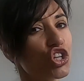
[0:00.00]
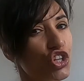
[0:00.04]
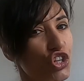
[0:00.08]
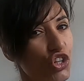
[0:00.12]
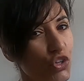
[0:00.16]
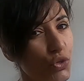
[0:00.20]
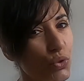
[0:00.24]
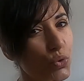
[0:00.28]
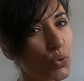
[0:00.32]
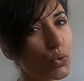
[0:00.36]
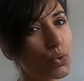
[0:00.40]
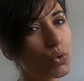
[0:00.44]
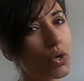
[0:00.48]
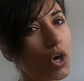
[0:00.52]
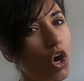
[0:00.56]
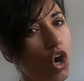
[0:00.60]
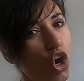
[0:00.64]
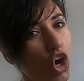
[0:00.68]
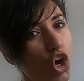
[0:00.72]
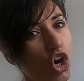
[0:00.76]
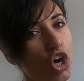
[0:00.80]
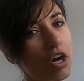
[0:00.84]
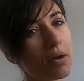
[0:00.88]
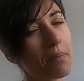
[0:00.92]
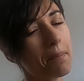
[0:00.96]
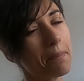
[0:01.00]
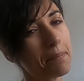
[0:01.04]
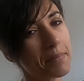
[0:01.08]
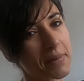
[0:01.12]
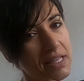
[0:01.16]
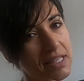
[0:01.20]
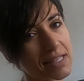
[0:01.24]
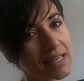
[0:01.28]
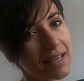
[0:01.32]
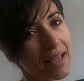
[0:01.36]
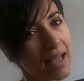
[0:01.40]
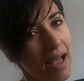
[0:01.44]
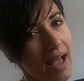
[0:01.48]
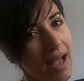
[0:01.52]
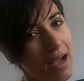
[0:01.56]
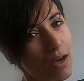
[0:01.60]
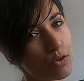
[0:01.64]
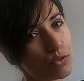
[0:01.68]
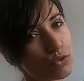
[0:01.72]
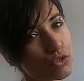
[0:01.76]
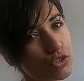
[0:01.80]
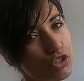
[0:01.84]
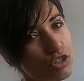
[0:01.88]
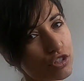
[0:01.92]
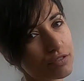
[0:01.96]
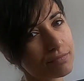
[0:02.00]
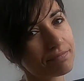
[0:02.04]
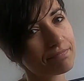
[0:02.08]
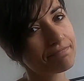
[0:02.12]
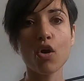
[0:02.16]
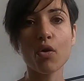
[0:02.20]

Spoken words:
you are missing out.